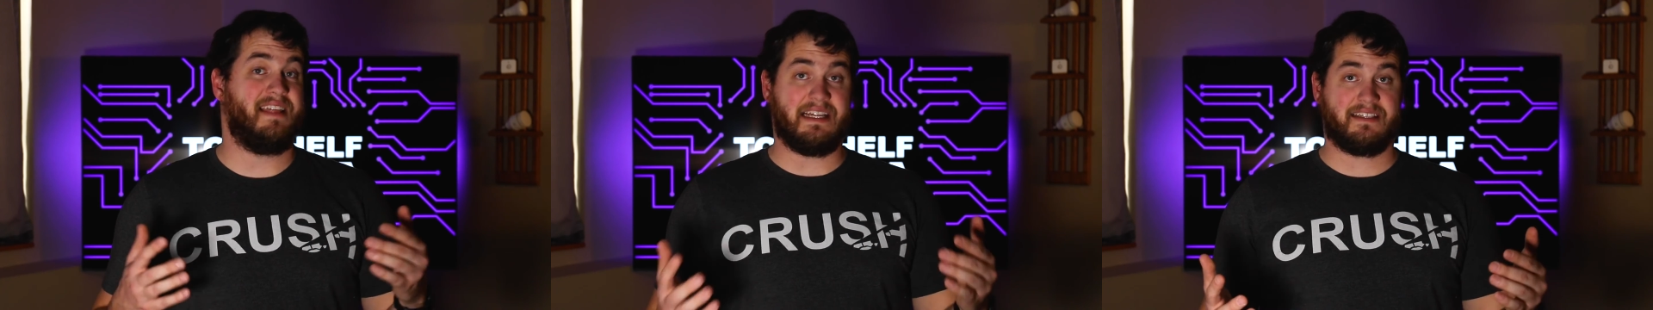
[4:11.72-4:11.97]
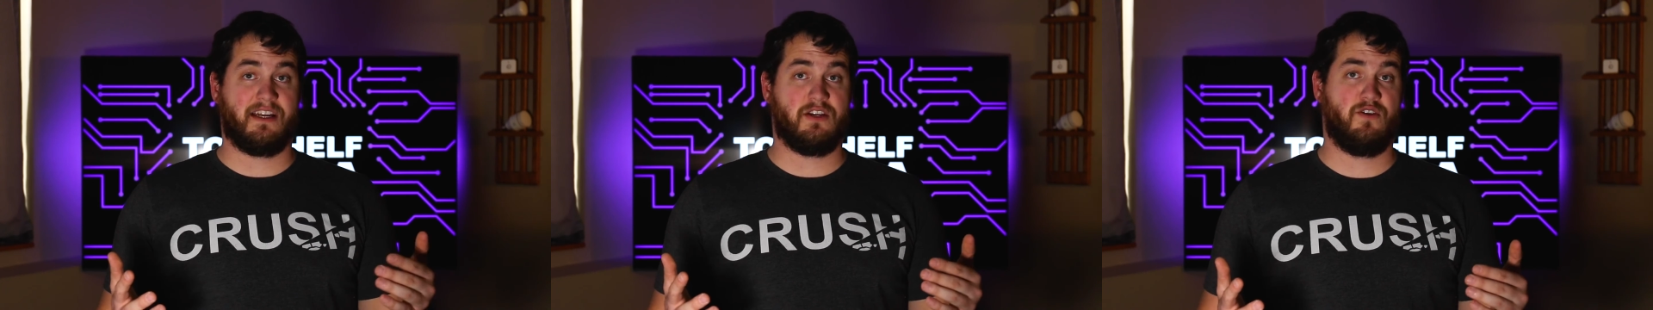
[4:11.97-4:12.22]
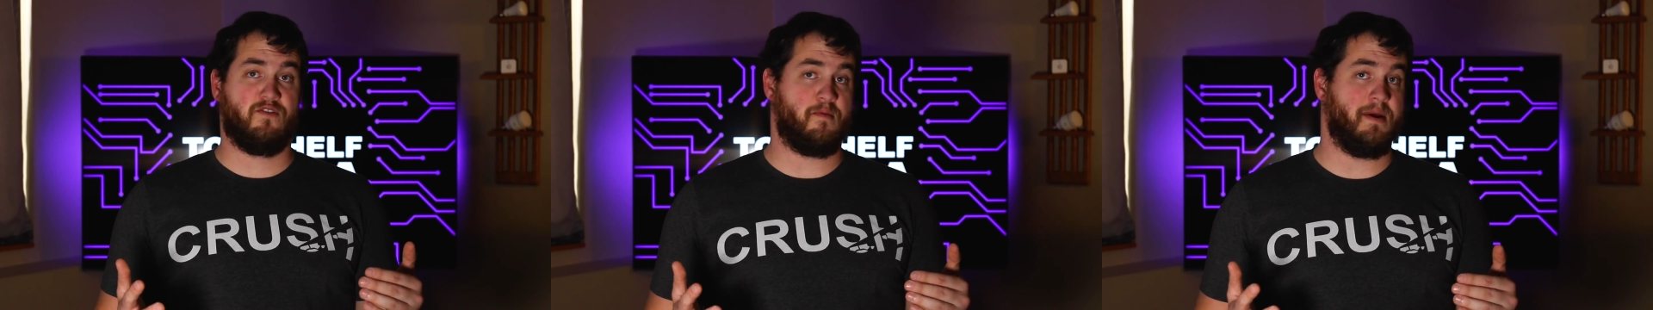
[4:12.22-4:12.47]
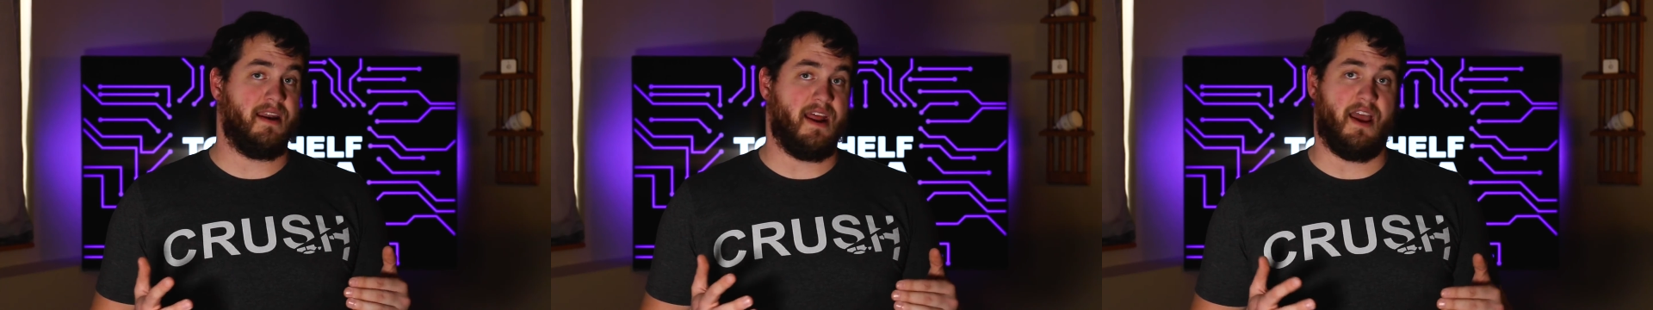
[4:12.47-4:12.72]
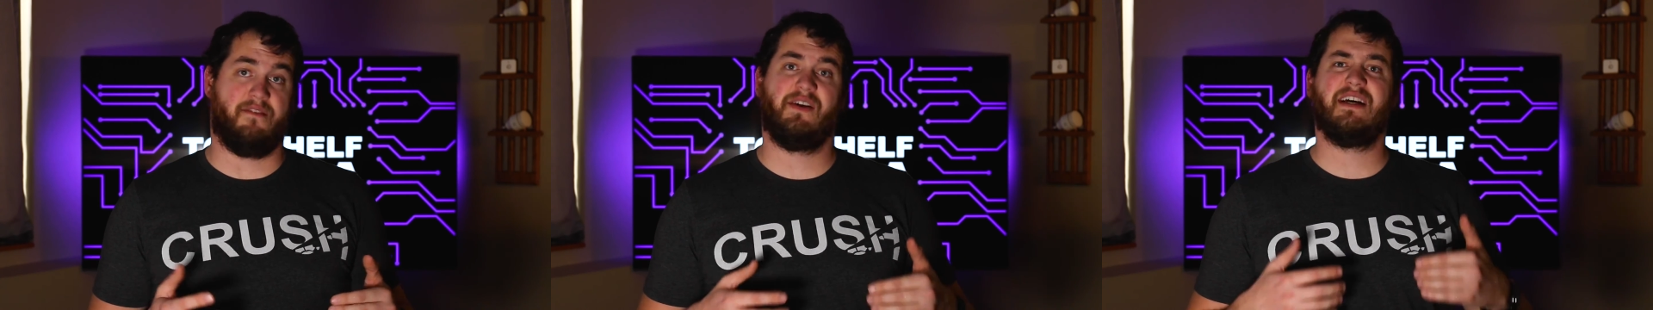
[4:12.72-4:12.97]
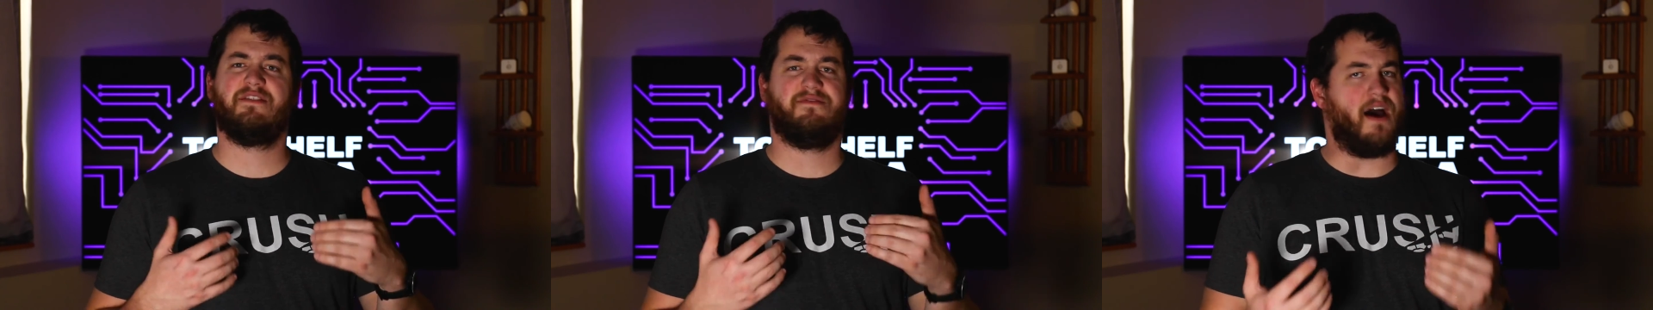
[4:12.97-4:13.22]
that's going to do it for me today. If you
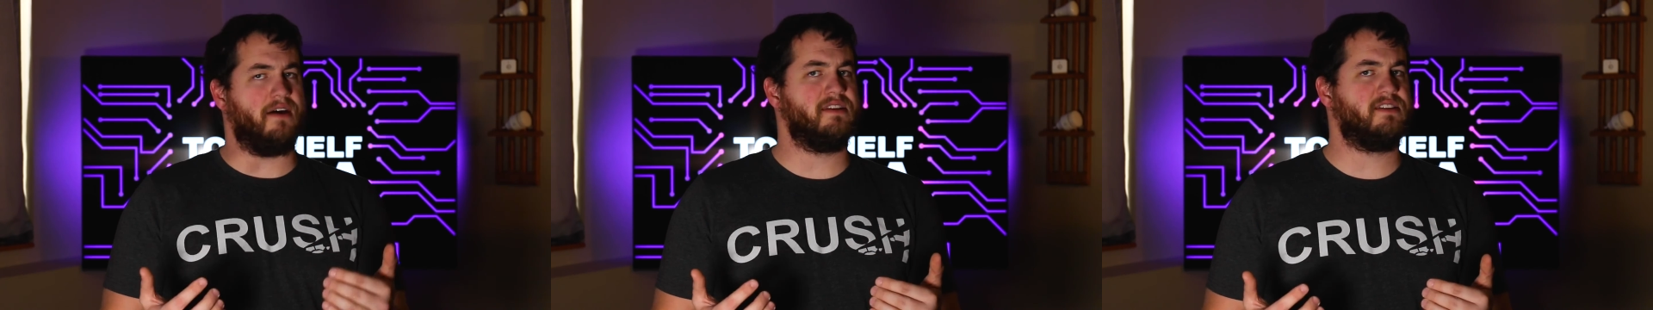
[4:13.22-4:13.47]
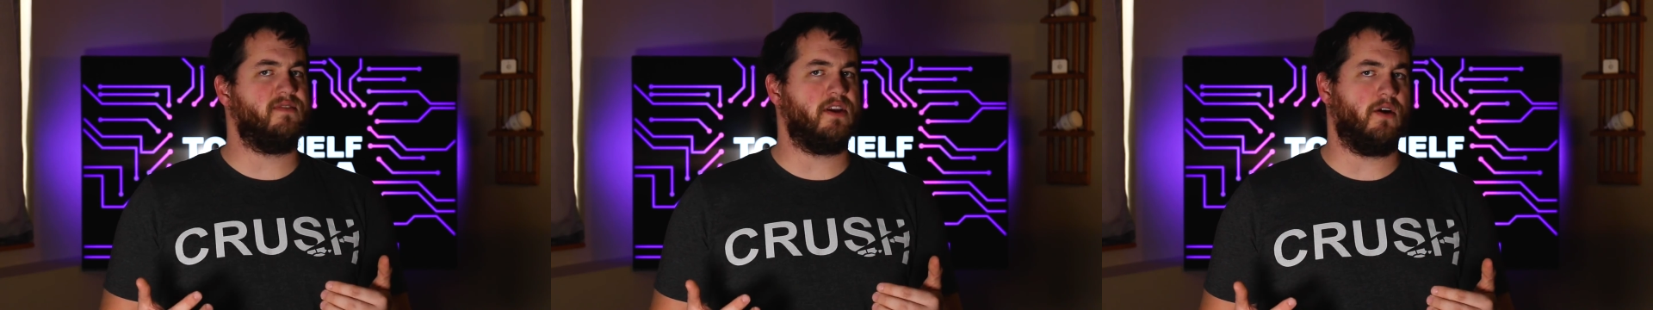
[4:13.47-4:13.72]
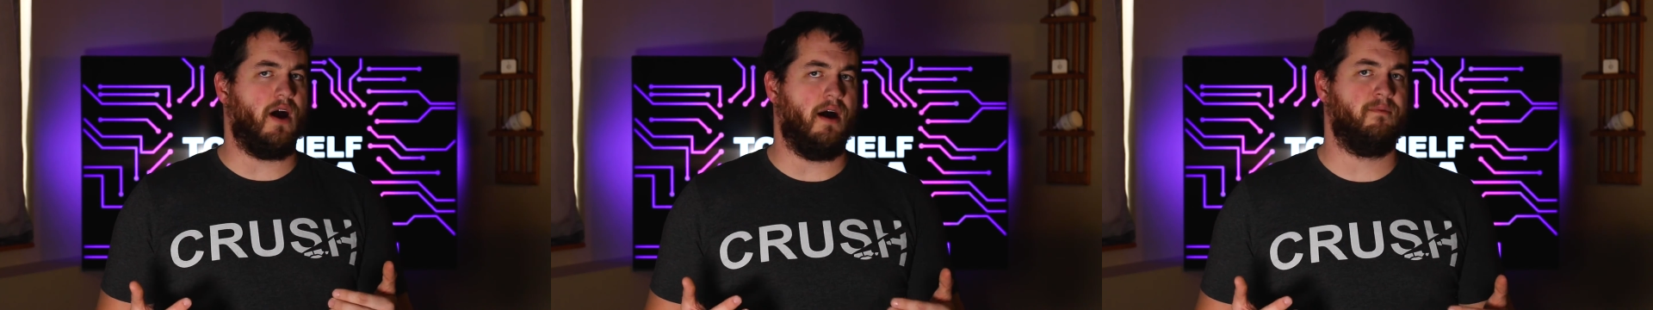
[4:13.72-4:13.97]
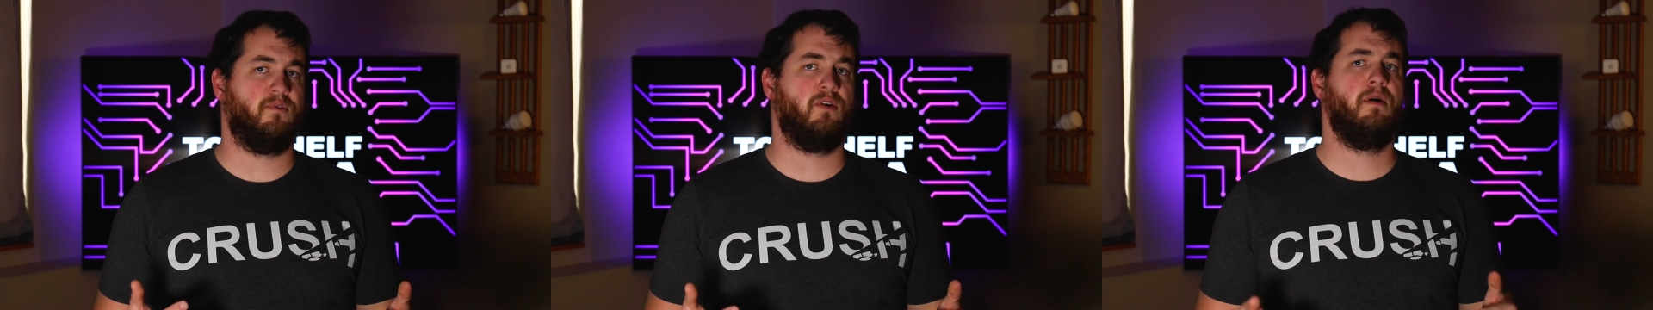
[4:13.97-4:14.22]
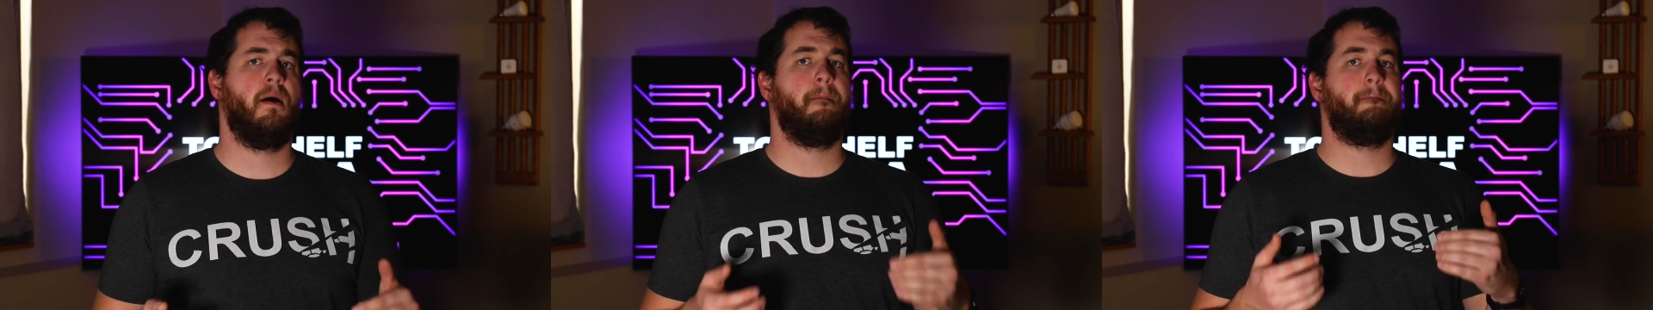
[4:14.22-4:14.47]
guys found this video helpful,